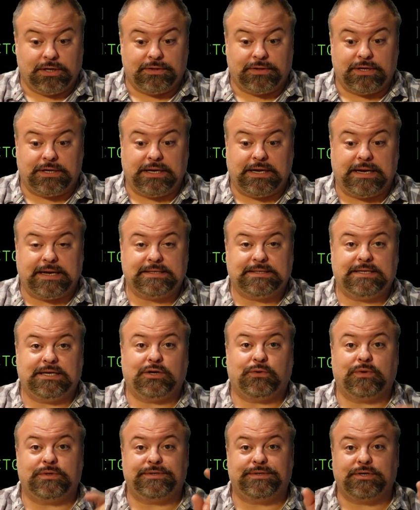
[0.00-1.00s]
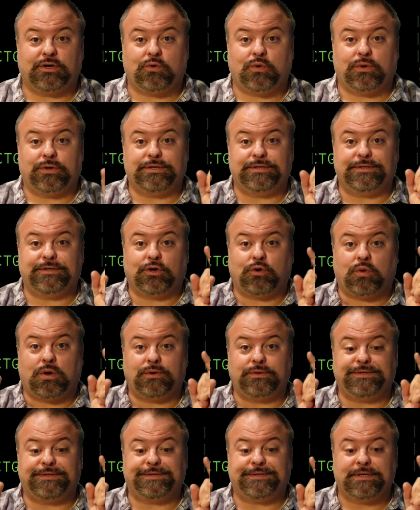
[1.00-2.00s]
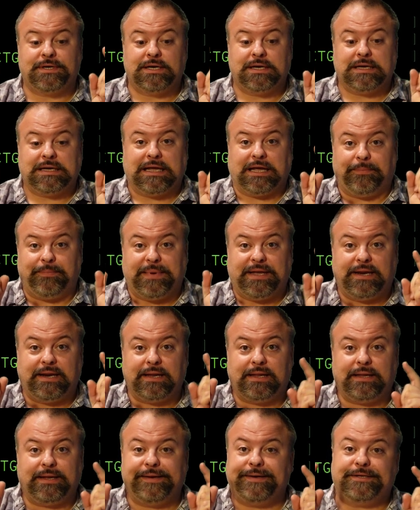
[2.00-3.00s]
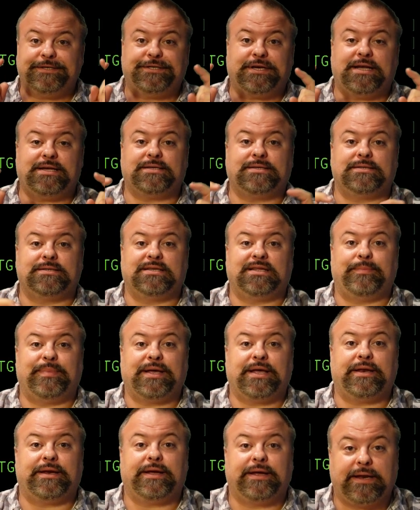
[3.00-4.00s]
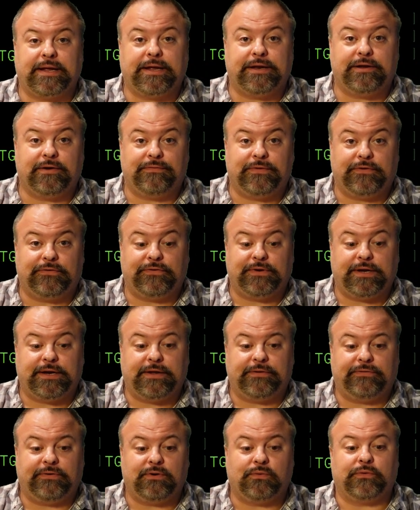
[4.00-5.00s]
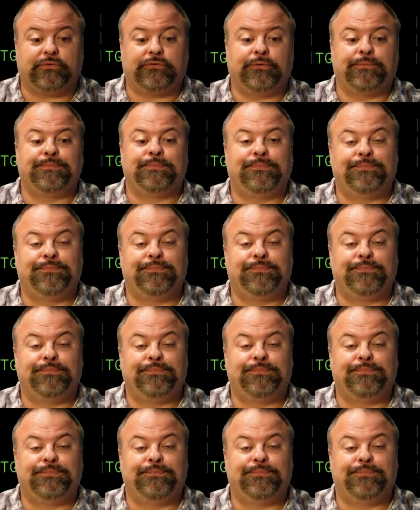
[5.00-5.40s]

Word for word: the DNA sequence, the, quoted, the quotes immediately adjacent to the beginning and end of this DNA sequence.